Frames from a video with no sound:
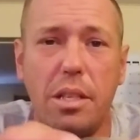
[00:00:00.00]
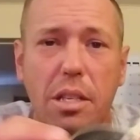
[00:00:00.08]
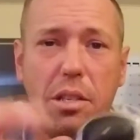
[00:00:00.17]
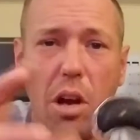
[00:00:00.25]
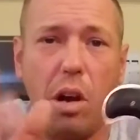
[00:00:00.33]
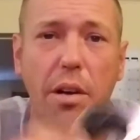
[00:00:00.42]

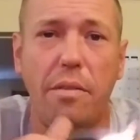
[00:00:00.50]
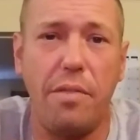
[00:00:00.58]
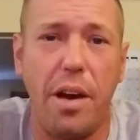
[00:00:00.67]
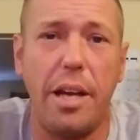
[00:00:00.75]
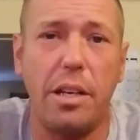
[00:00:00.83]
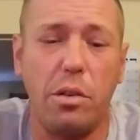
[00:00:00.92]
it's hard to
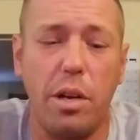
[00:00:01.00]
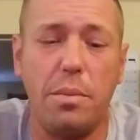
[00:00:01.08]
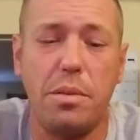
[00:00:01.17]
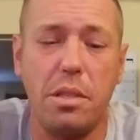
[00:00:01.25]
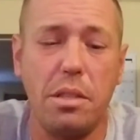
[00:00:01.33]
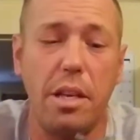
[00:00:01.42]
find
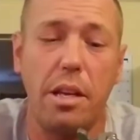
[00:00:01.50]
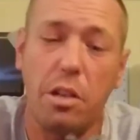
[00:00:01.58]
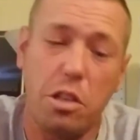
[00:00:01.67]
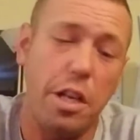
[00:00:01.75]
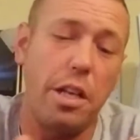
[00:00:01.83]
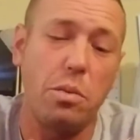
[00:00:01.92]
grips to
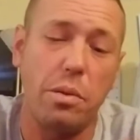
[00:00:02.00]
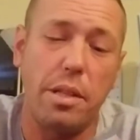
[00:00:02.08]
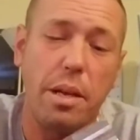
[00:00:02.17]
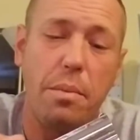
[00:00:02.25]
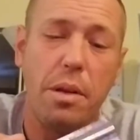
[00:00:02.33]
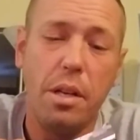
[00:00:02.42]
interchange with them.